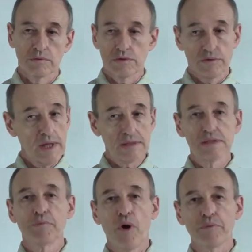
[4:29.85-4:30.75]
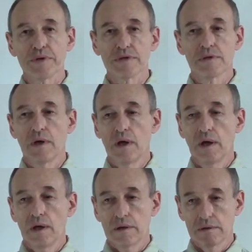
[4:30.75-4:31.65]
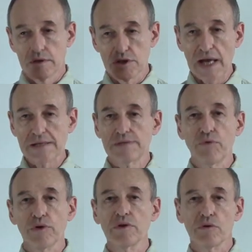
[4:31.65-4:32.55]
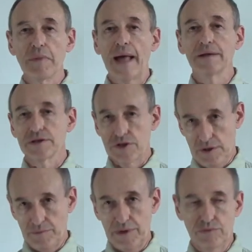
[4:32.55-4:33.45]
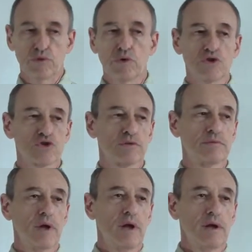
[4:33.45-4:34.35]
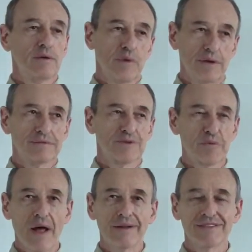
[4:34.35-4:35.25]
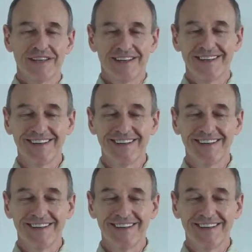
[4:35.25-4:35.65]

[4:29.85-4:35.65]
So that's the purpose, the test for normality, if you wish. Well, normality,